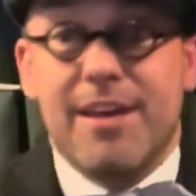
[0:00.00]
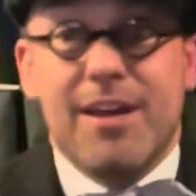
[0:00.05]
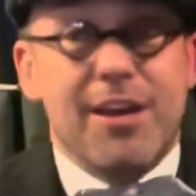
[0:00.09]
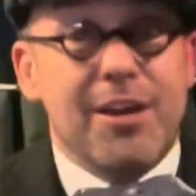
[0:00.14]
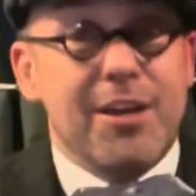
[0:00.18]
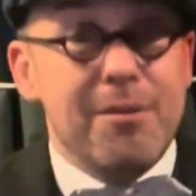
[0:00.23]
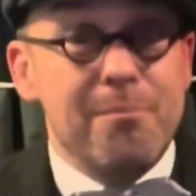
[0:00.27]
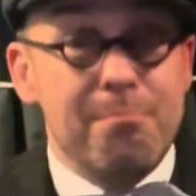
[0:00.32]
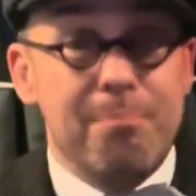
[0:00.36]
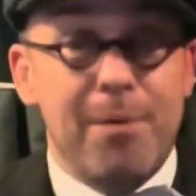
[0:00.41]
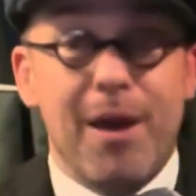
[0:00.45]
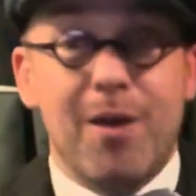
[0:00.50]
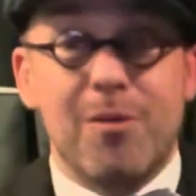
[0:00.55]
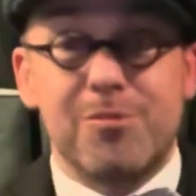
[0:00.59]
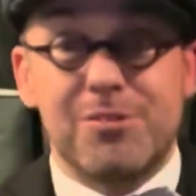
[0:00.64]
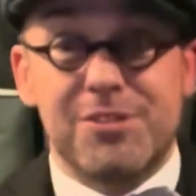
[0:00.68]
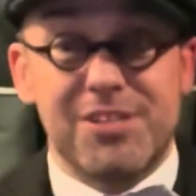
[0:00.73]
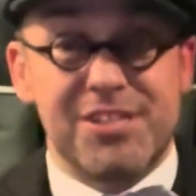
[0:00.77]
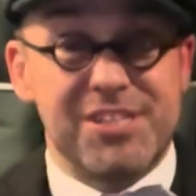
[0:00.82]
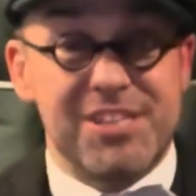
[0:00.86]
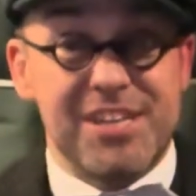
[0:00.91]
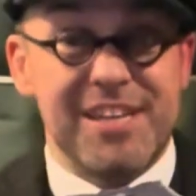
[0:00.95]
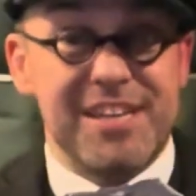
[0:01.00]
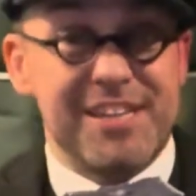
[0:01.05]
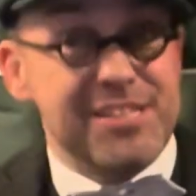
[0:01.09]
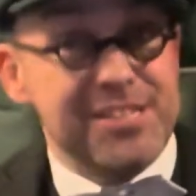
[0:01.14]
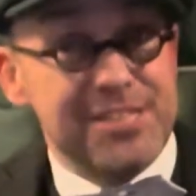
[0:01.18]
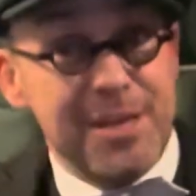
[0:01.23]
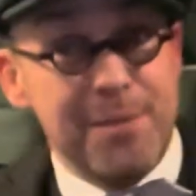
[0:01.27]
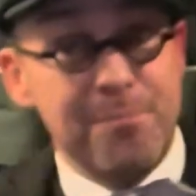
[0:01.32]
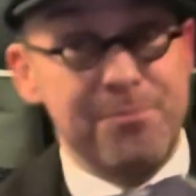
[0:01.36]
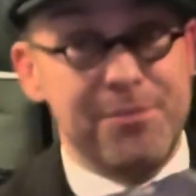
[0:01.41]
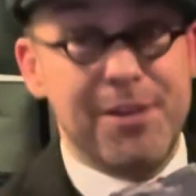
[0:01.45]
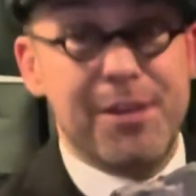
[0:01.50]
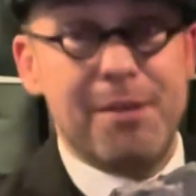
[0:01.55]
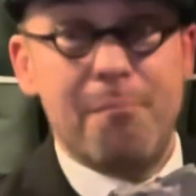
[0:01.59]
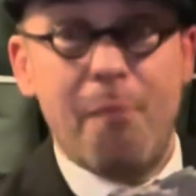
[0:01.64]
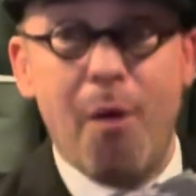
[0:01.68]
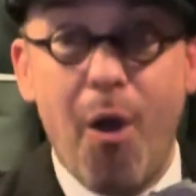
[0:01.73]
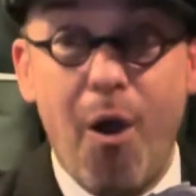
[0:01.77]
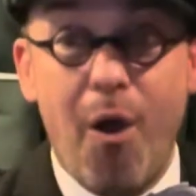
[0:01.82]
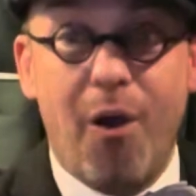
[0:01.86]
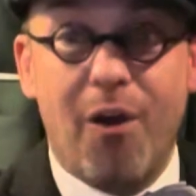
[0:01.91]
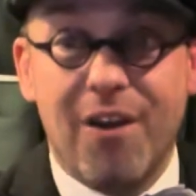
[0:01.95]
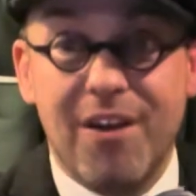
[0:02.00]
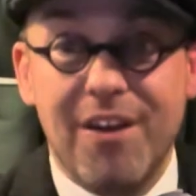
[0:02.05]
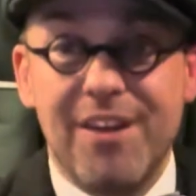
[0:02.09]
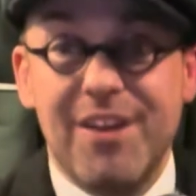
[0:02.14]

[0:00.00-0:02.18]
compelled to seek something more,